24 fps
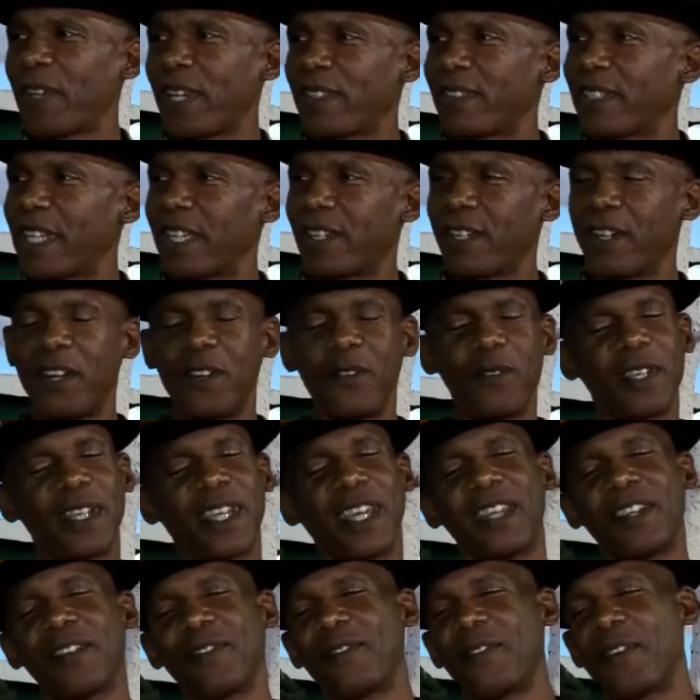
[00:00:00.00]
they was like, "Oh, we
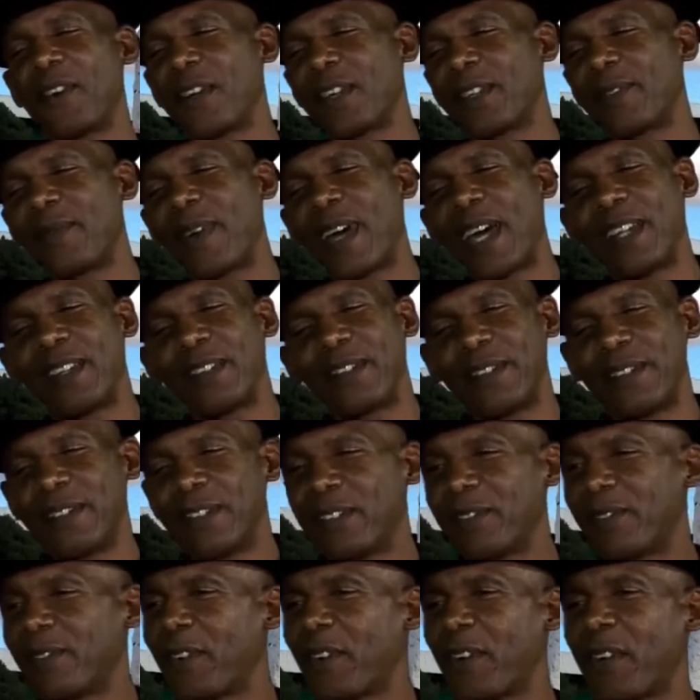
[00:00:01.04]
can't afford to buy new
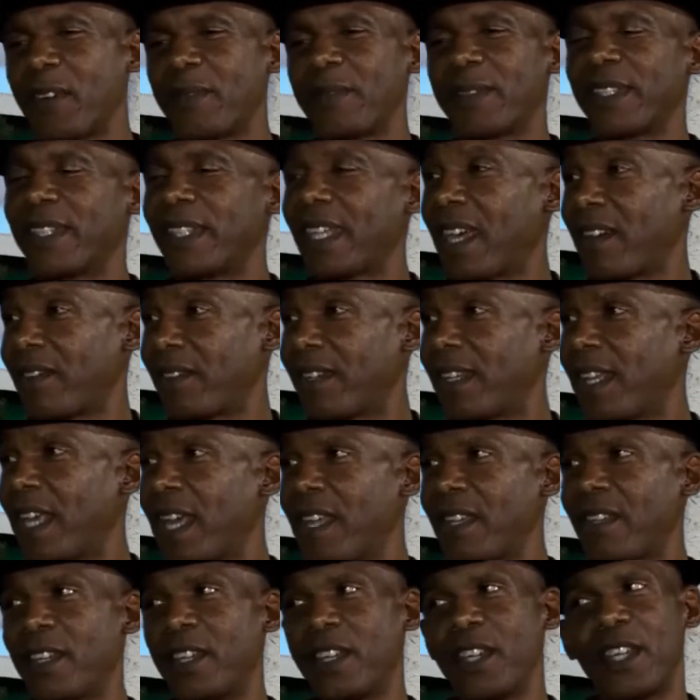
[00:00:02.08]
uniforms," and after
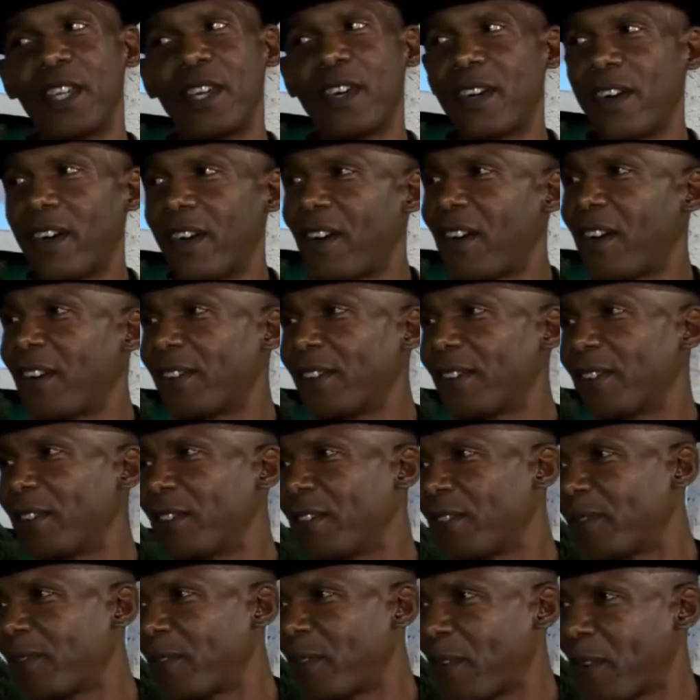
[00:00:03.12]
that, all the
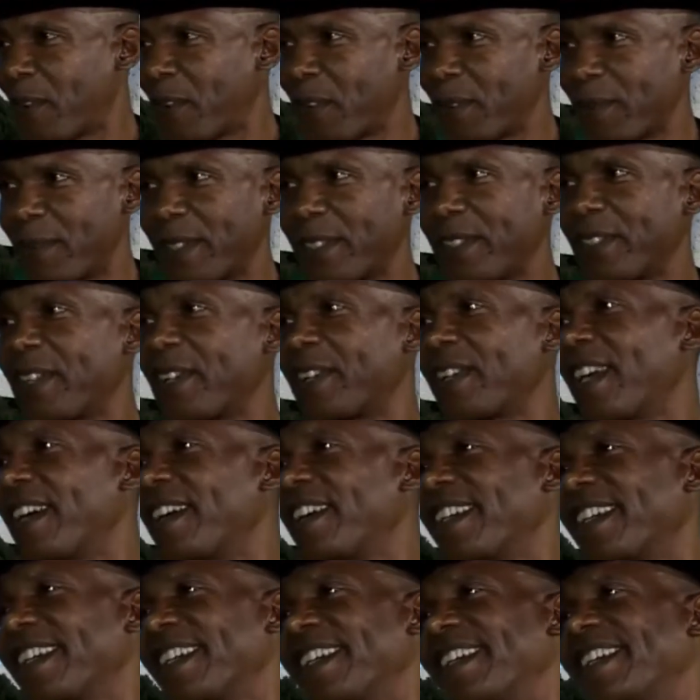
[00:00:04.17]
uniforms and
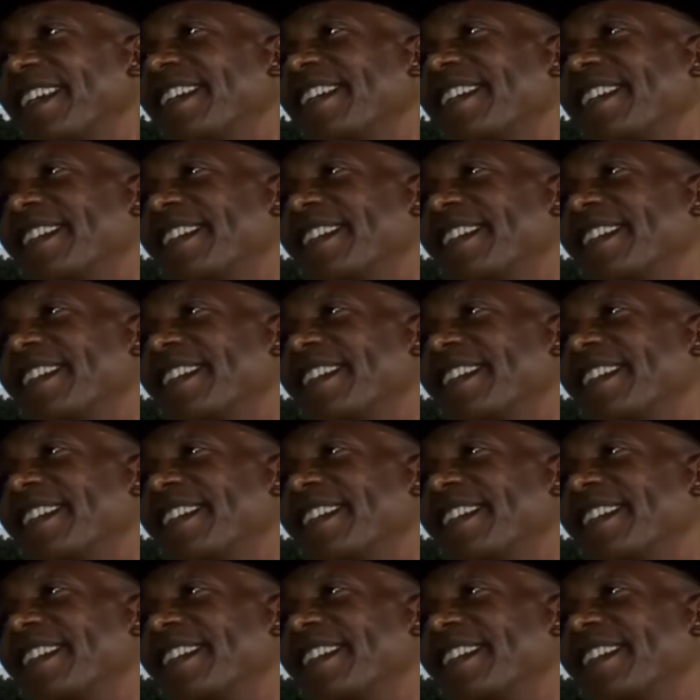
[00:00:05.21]
turnout gear.